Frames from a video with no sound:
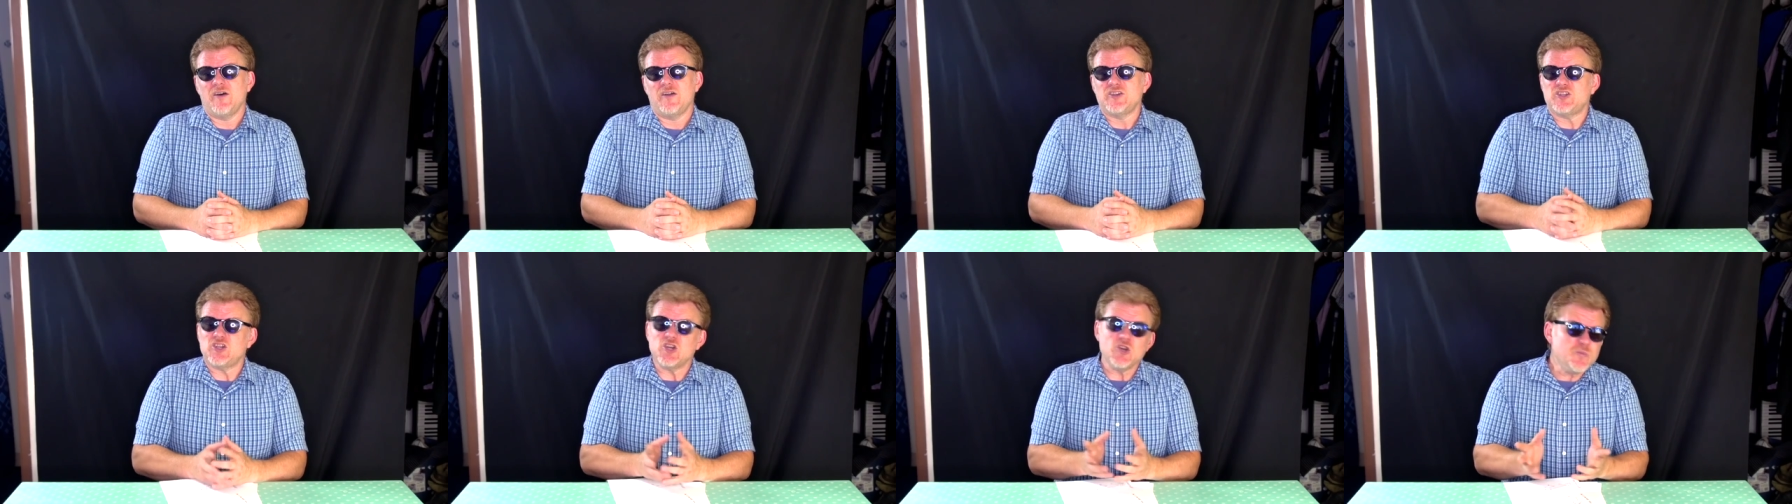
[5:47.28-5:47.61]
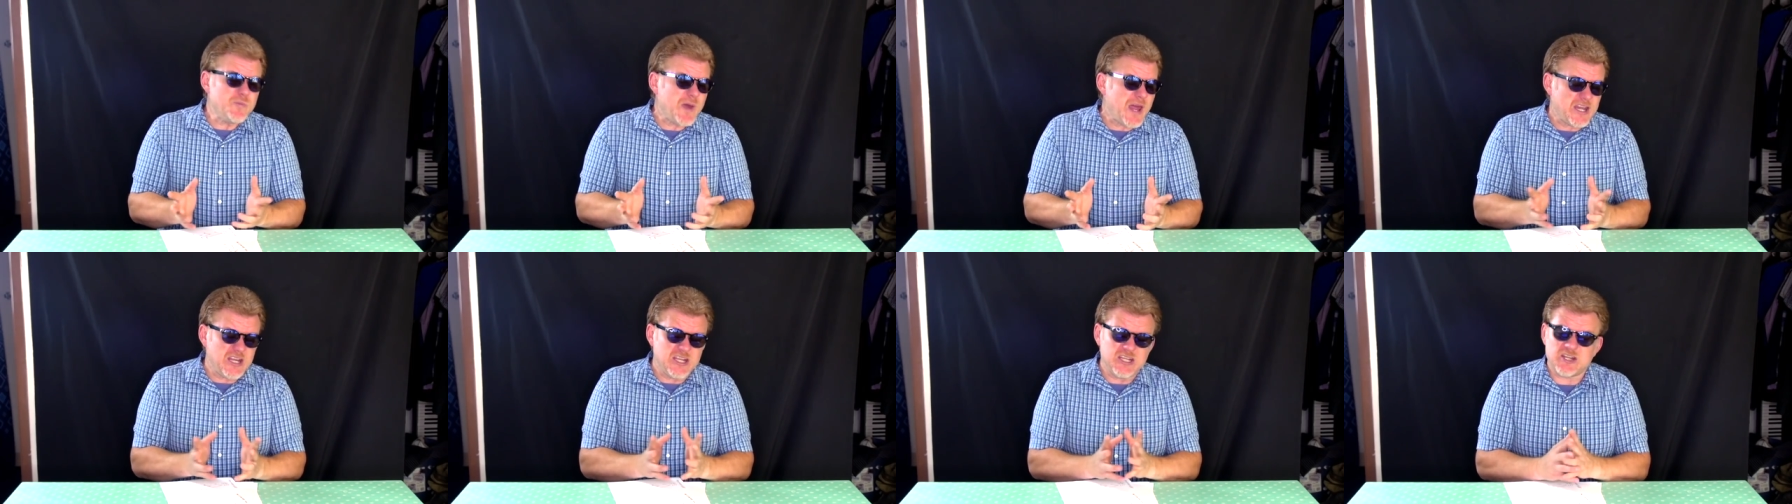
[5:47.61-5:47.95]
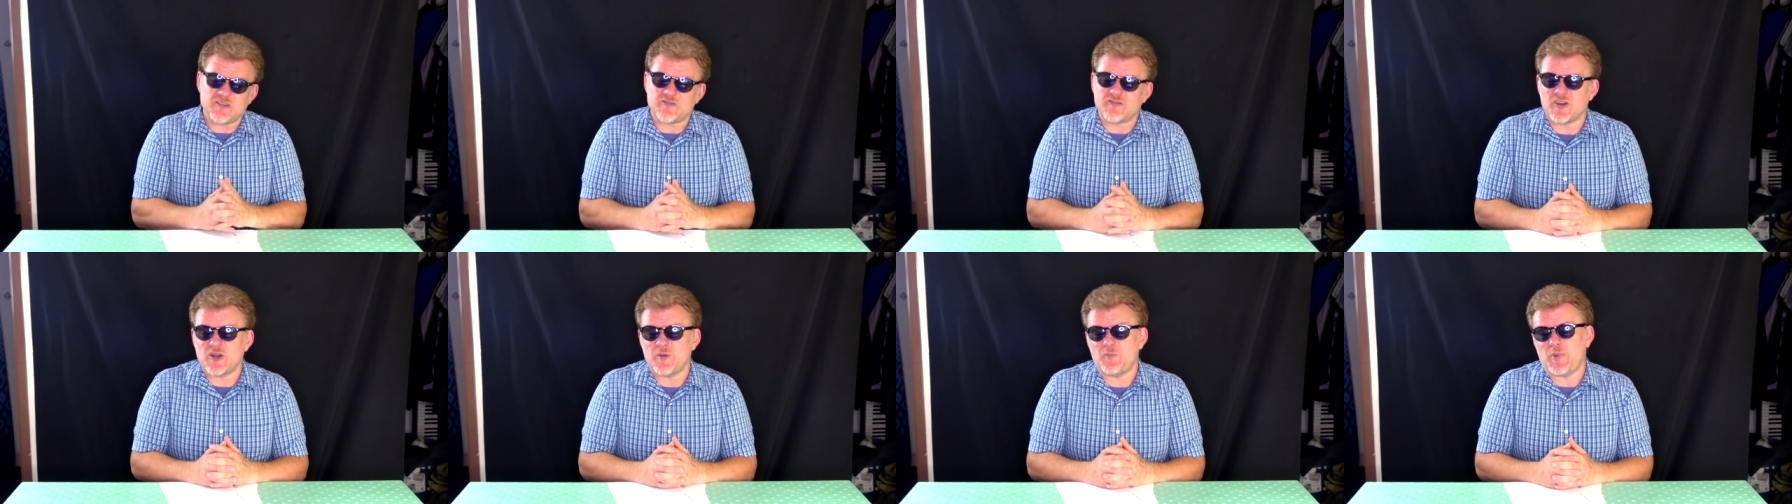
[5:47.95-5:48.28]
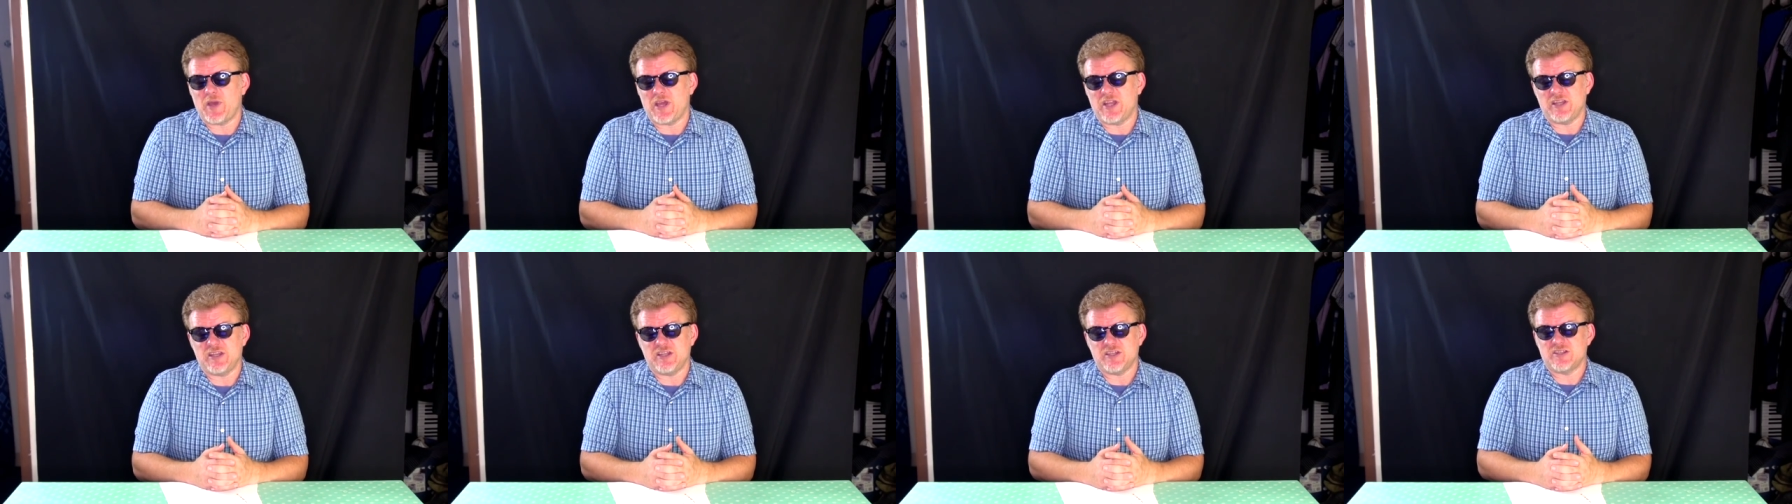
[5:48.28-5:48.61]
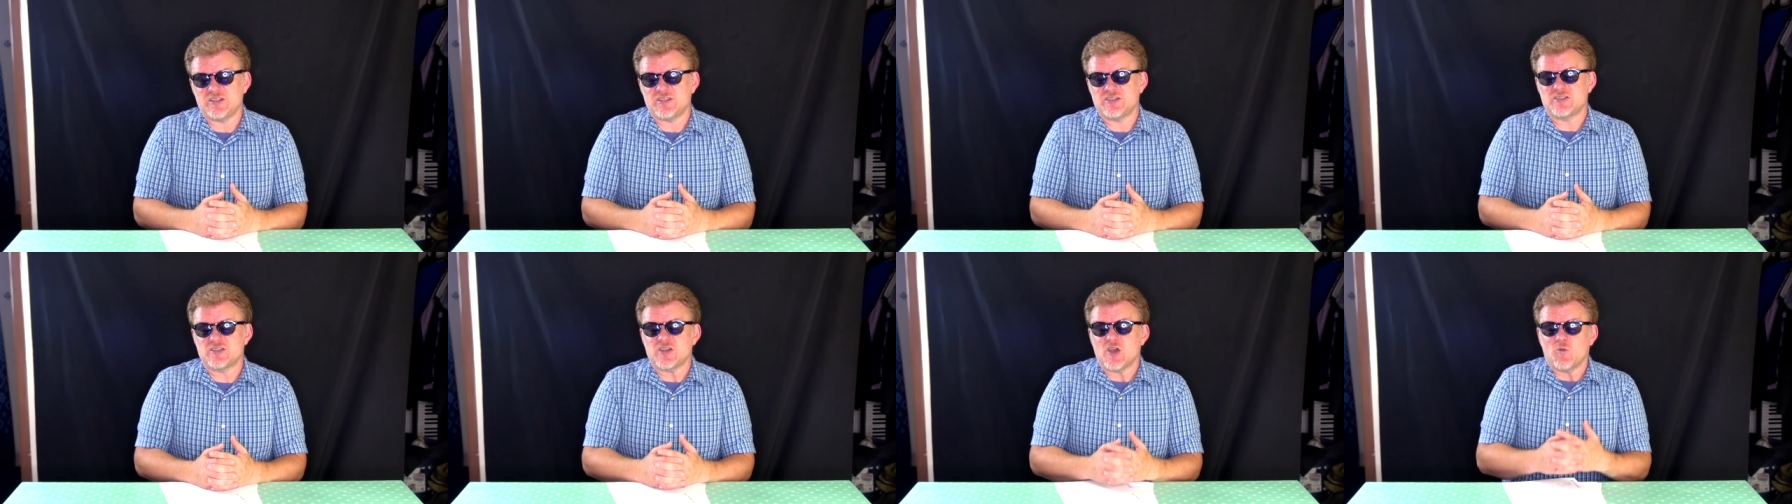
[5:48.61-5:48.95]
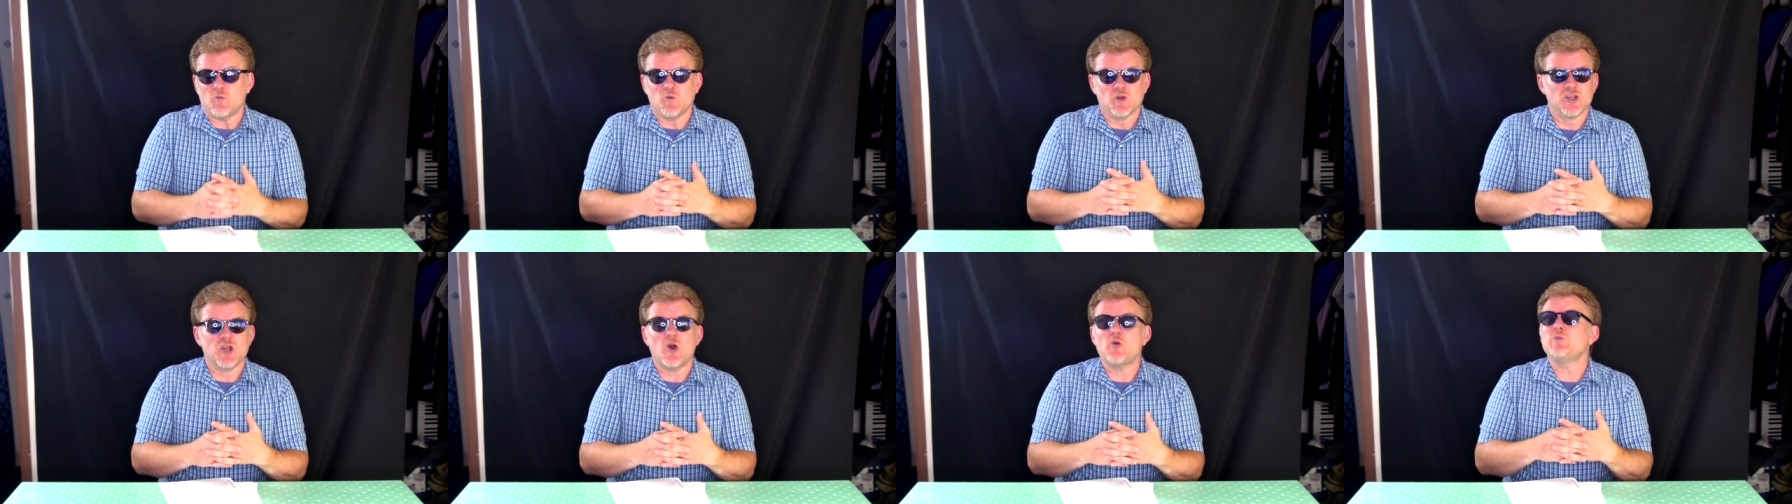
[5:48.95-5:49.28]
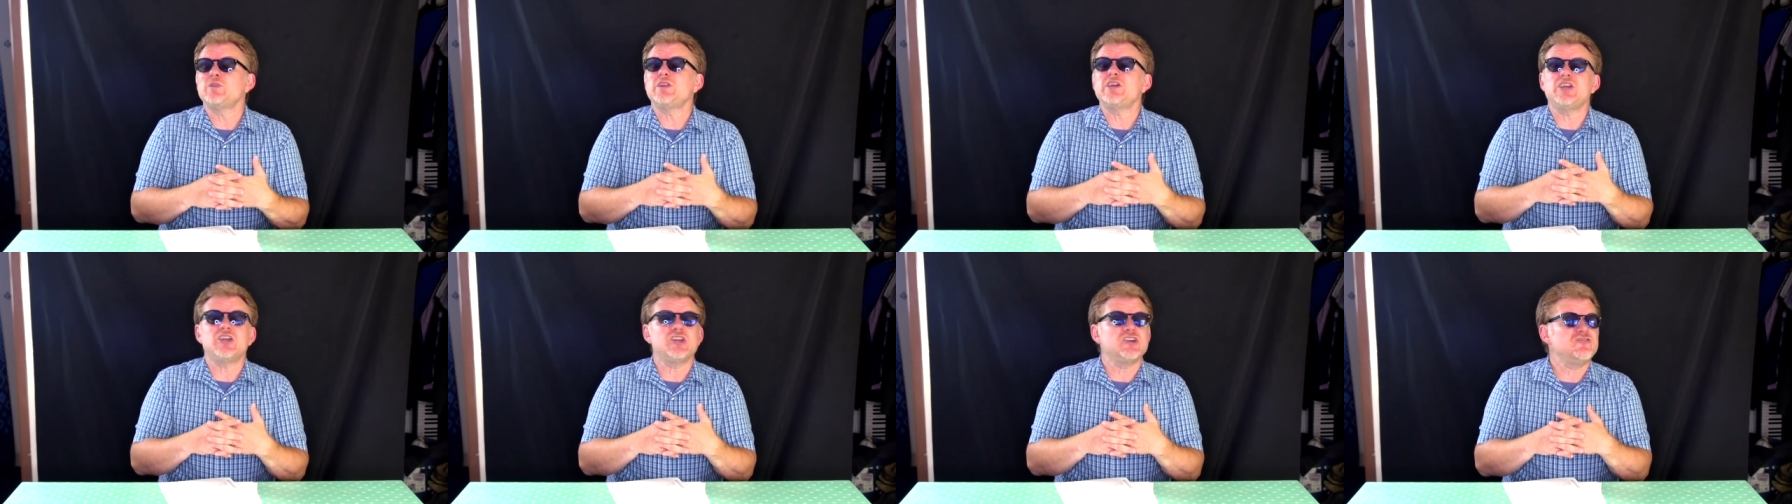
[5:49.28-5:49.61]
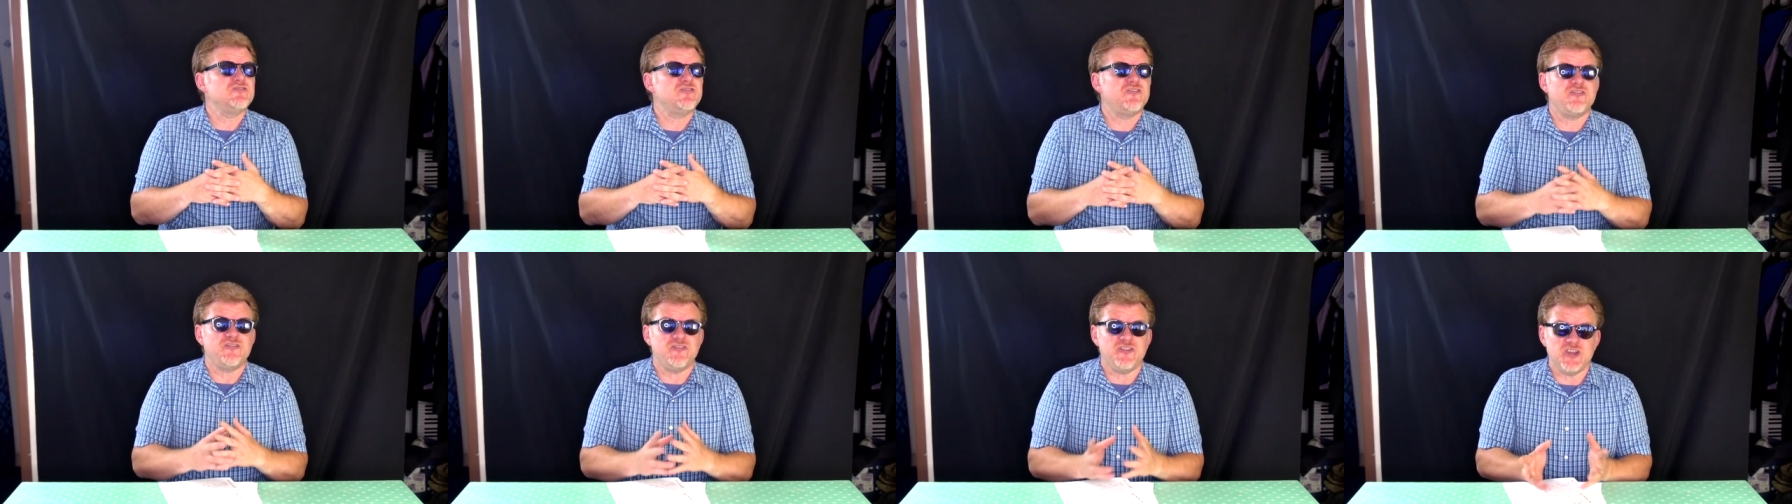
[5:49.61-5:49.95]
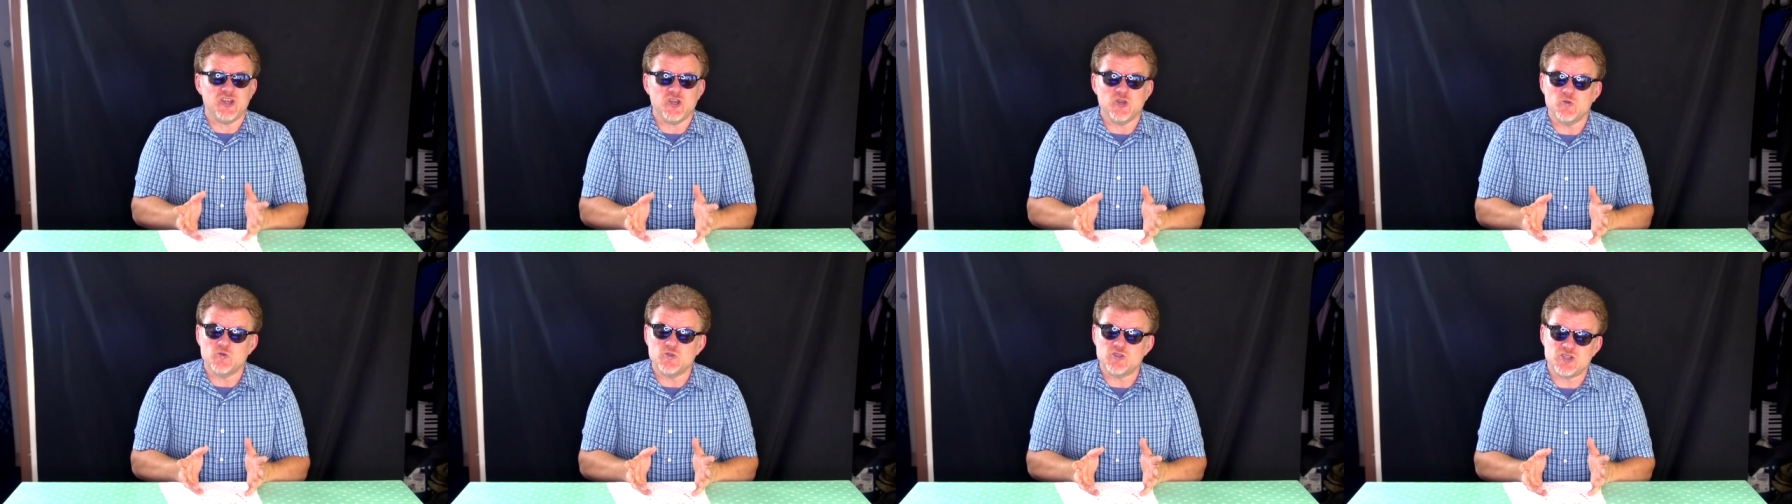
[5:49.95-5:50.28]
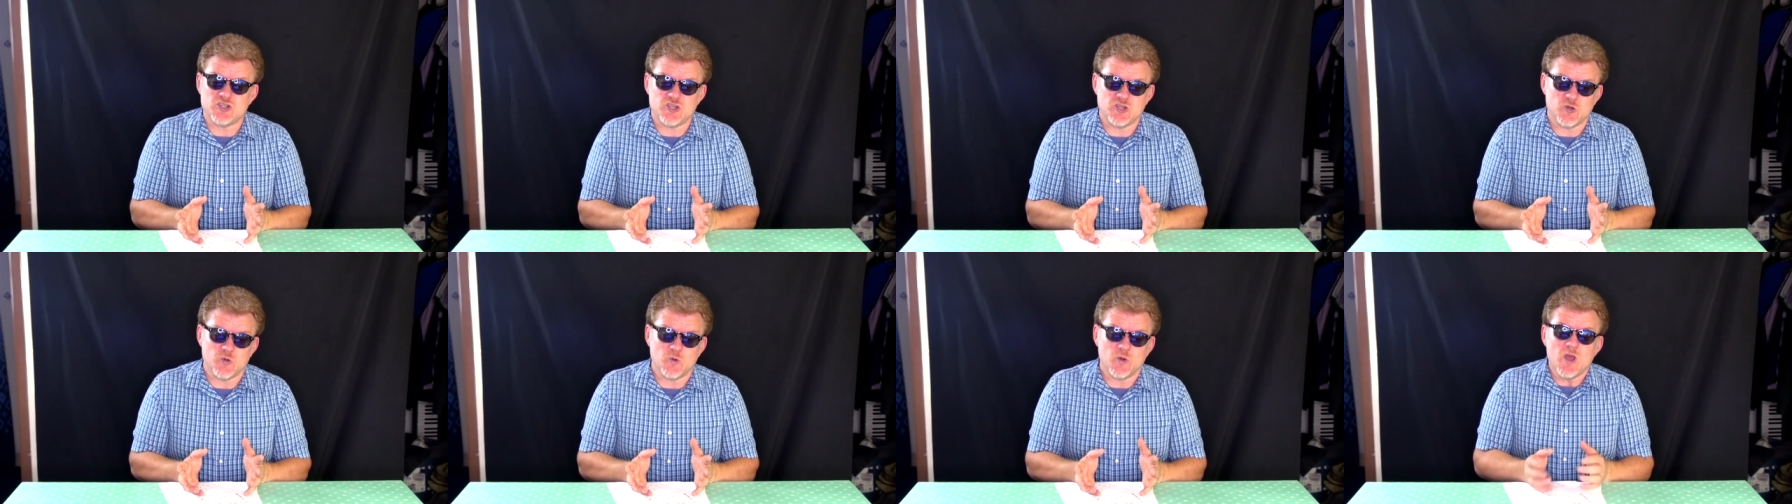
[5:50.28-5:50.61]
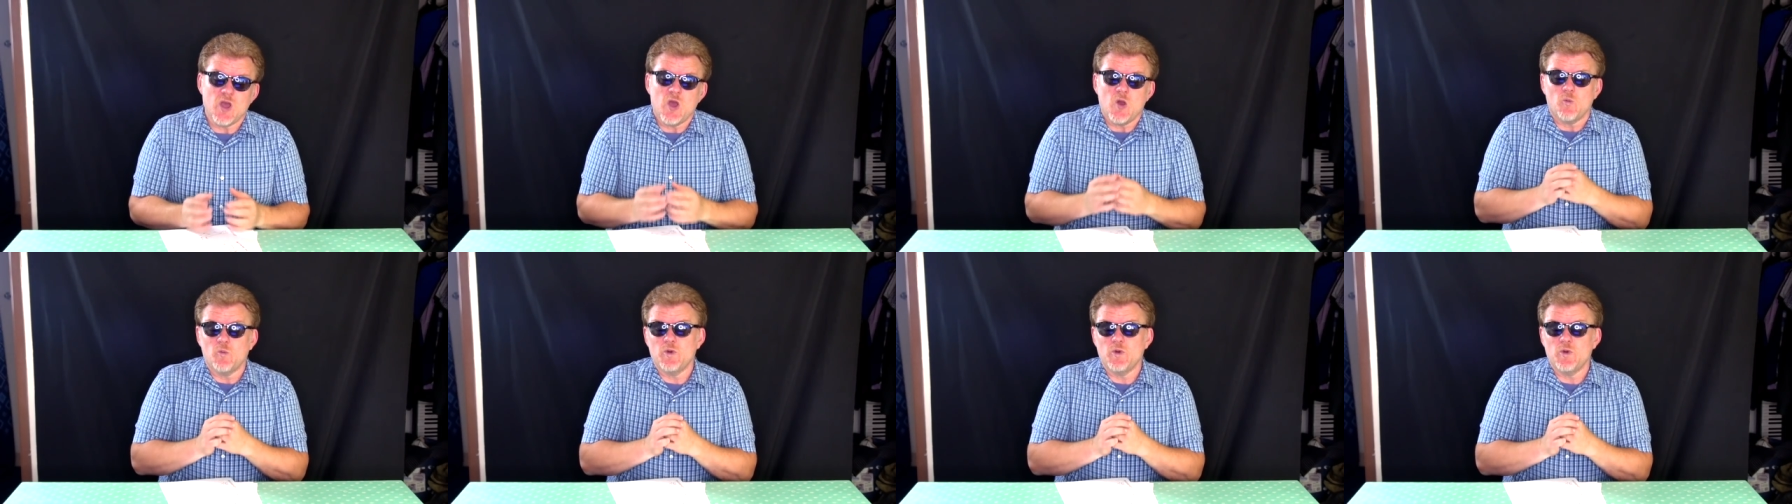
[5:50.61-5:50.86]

Too many different opinions will only confuse you,